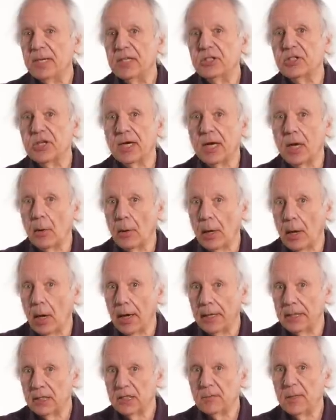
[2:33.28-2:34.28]
pinching going
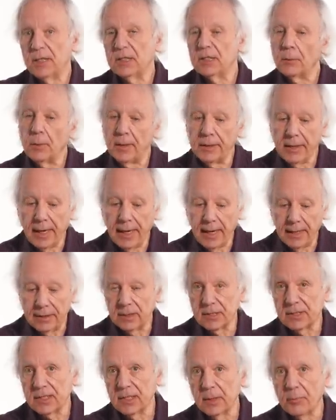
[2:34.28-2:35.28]
on, especially when your hand
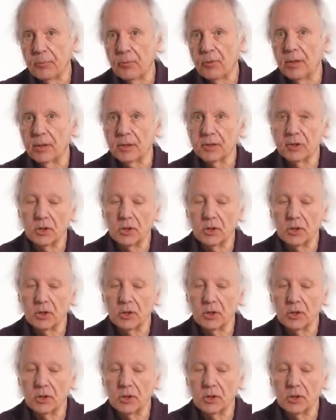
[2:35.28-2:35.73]
is slippery or